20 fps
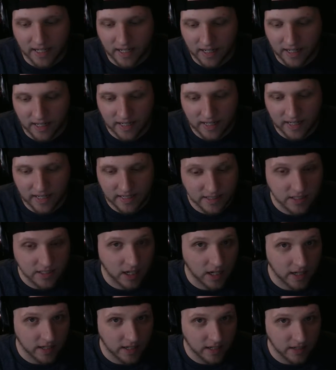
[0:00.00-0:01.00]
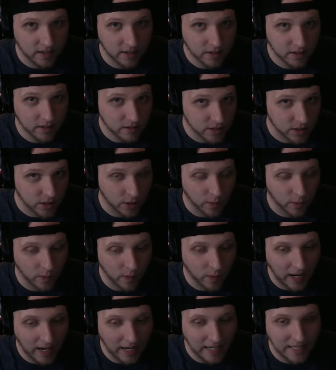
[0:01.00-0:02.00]
It is hot here, so
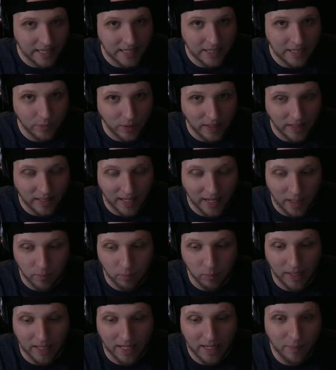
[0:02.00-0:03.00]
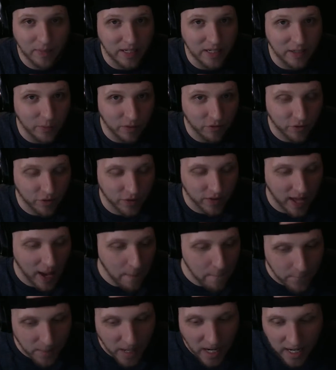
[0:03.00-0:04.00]
I didn't really like blame anyone for that.
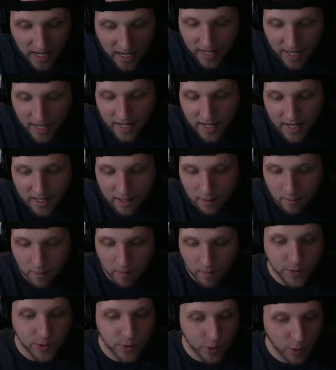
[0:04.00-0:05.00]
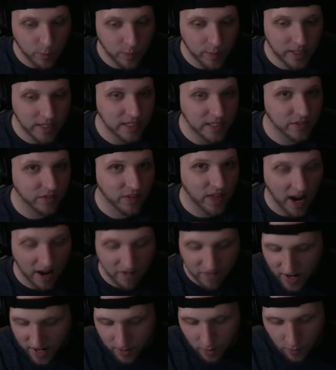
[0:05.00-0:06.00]
But so because of that, I've
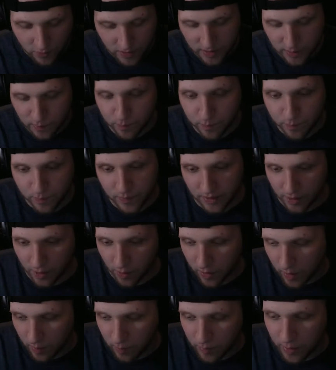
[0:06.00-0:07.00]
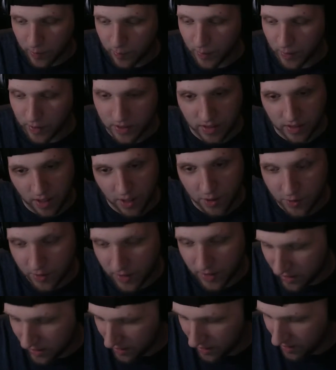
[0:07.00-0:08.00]
had all these, you know, computer parts, and
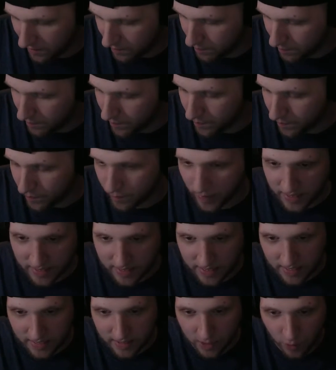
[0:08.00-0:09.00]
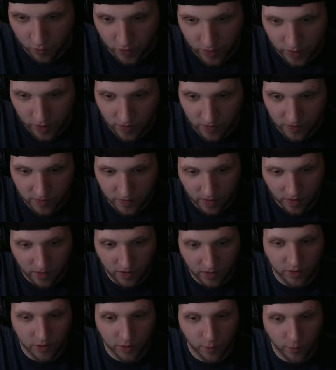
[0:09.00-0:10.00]
underneath my desk over on
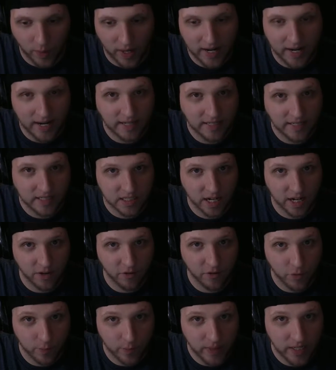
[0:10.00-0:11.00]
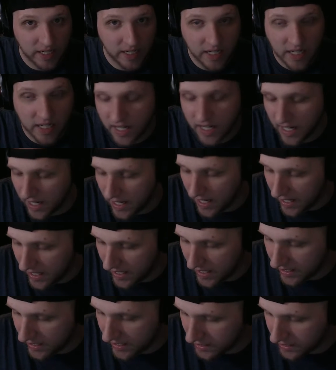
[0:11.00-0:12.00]
the right hand side for me
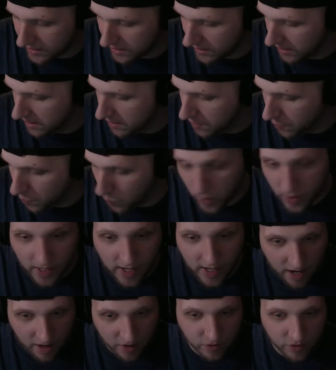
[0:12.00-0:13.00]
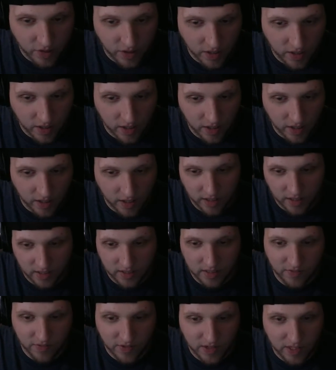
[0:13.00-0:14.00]
is where I have a
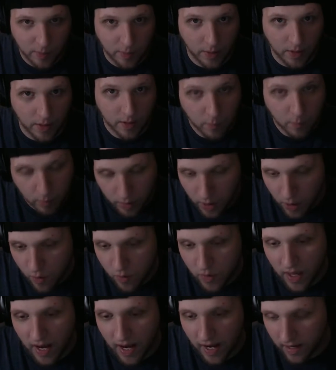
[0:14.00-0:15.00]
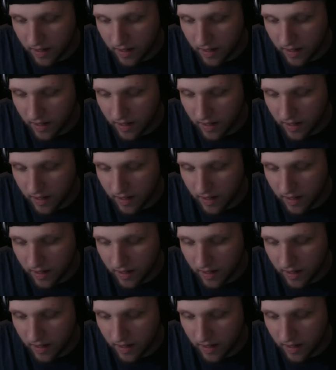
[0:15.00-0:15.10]
DVD player. Below that,